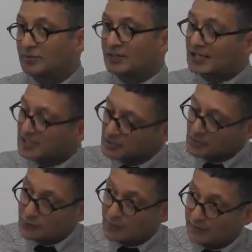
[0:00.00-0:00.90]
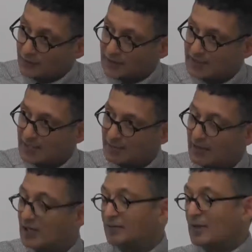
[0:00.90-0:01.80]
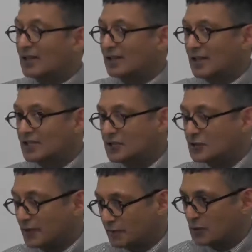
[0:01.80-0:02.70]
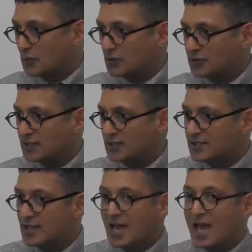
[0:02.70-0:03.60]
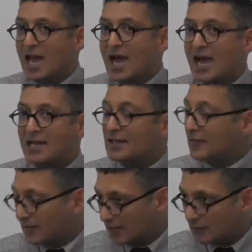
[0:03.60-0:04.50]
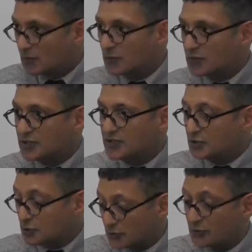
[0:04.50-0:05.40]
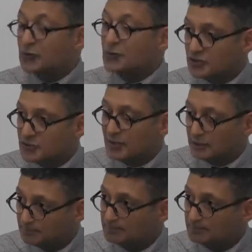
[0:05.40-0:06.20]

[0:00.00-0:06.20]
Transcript: getting students ready for exam, getting students ready for courses, and at the end of courses and during the course as well.